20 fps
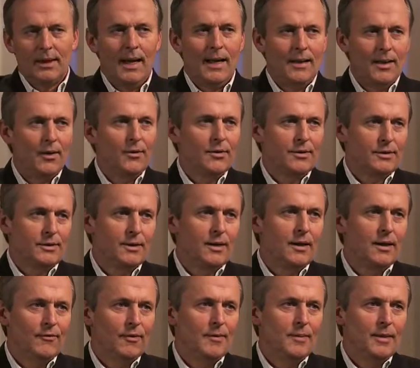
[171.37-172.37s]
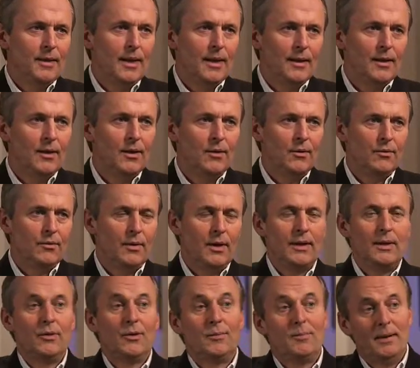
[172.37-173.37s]
I know the stuff. I mean, I know, I
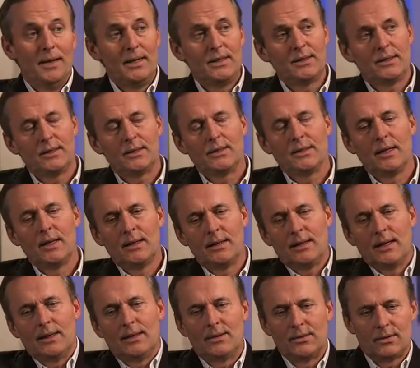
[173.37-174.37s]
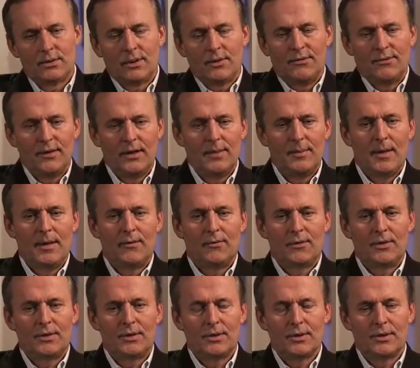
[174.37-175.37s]
know the basics, I, I do a fair amount of
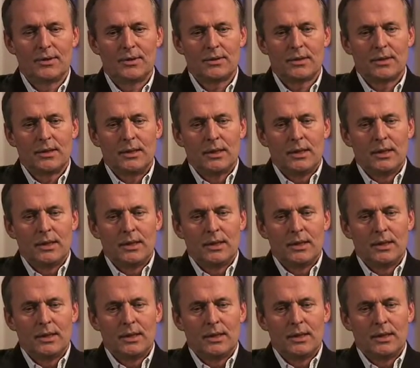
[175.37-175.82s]
research.